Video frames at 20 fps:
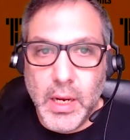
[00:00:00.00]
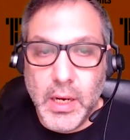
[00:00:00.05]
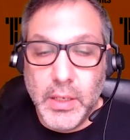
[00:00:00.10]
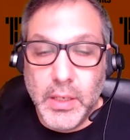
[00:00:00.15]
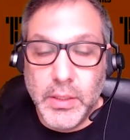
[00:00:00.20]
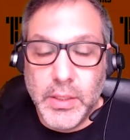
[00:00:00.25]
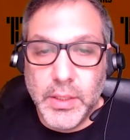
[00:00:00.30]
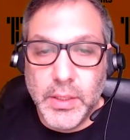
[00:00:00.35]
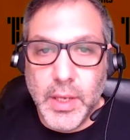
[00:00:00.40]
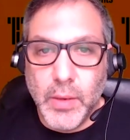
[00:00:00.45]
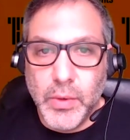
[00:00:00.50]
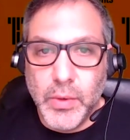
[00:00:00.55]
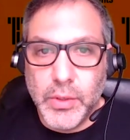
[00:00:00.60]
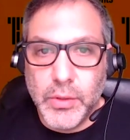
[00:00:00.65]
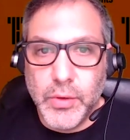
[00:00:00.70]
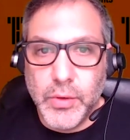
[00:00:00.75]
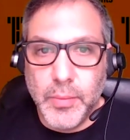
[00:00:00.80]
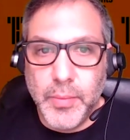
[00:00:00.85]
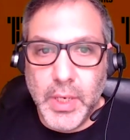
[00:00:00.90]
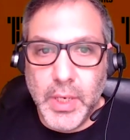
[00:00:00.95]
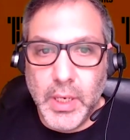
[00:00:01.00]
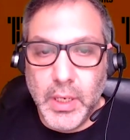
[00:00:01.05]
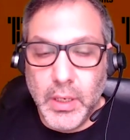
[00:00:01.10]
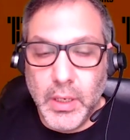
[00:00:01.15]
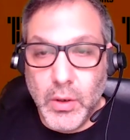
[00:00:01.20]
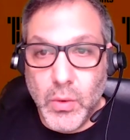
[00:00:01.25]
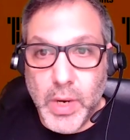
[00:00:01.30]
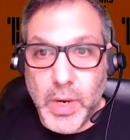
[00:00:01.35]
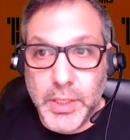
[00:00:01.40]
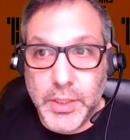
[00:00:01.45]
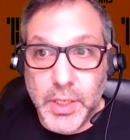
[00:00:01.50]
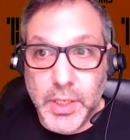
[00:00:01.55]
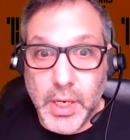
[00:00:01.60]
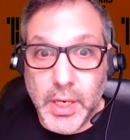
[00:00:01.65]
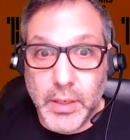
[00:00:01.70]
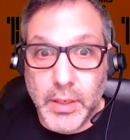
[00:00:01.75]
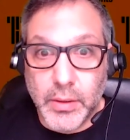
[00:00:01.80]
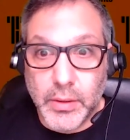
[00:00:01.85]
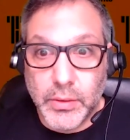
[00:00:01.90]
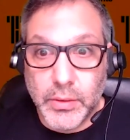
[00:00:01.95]
is that they were distributing
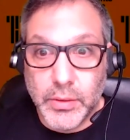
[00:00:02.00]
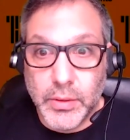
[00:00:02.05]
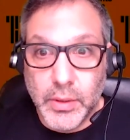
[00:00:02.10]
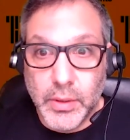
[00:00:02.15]
questionnaires